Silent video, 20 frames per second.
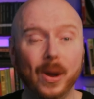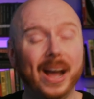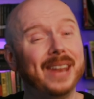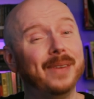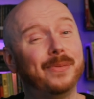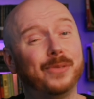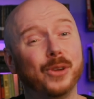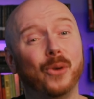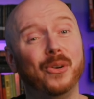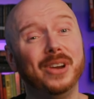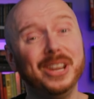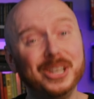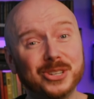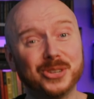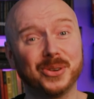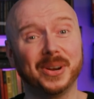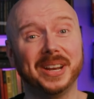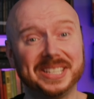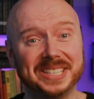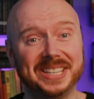And if you're
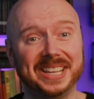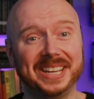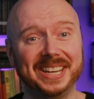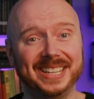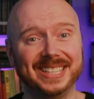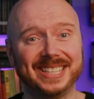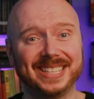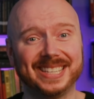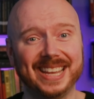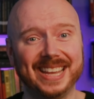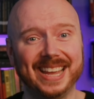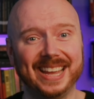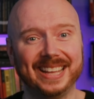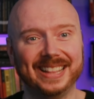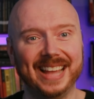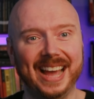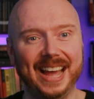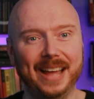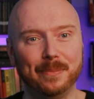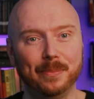interested in seeing
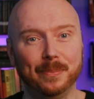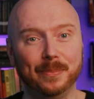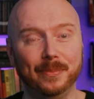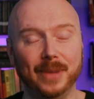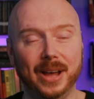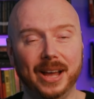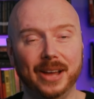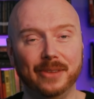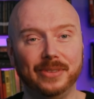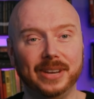that uh,